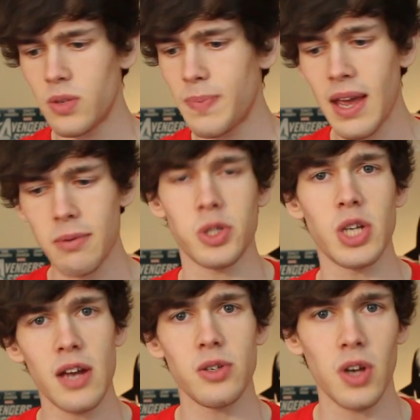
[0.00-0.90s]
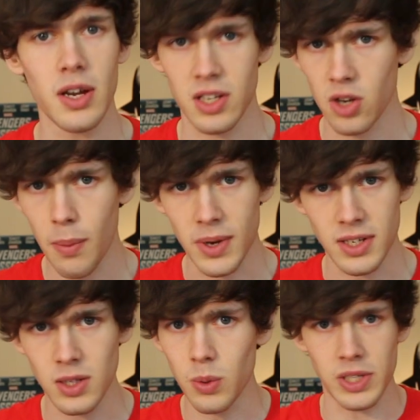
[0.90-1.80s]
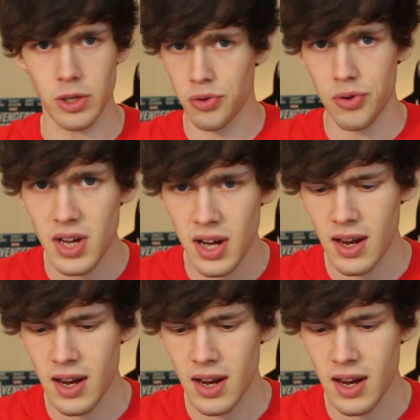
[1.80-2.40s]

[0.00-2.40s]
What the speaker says: Just being able to chat to you guys in the comments is always a treat,